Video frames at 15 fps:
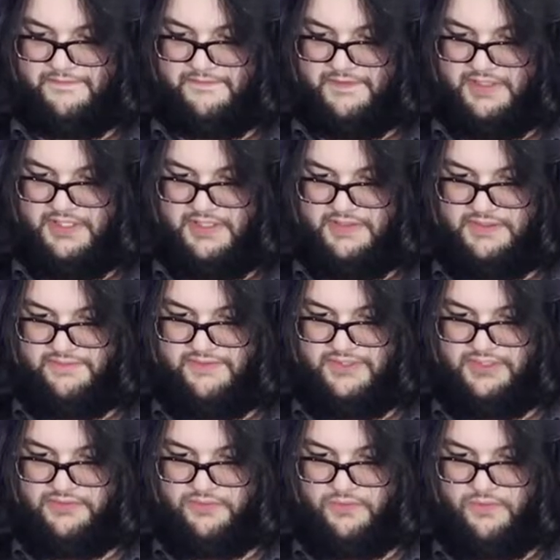phase of
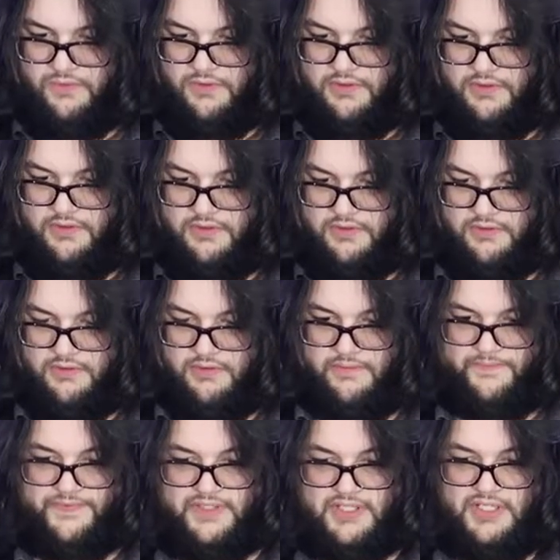it. Whoa.
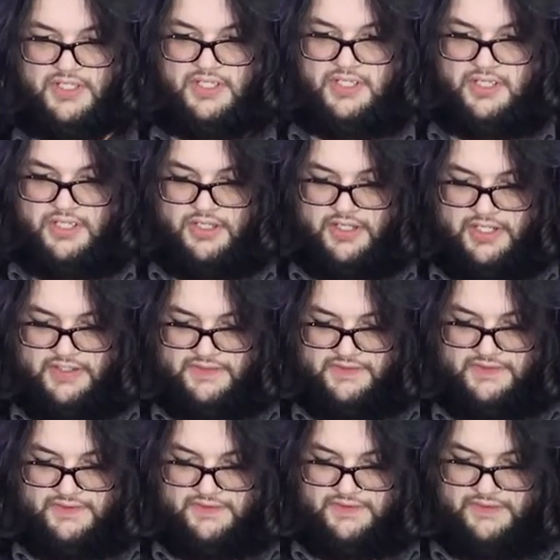Alright,
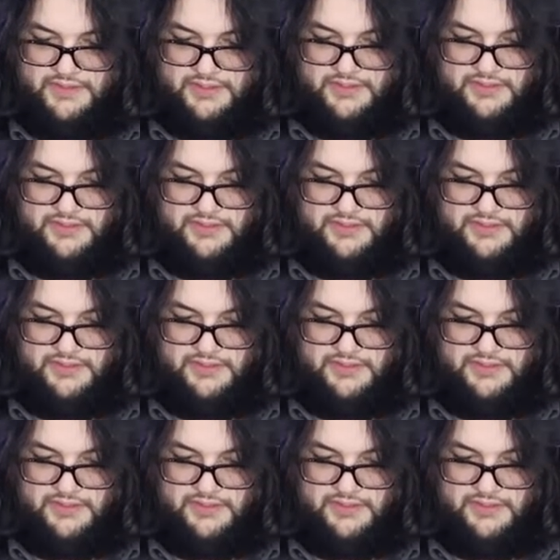let's just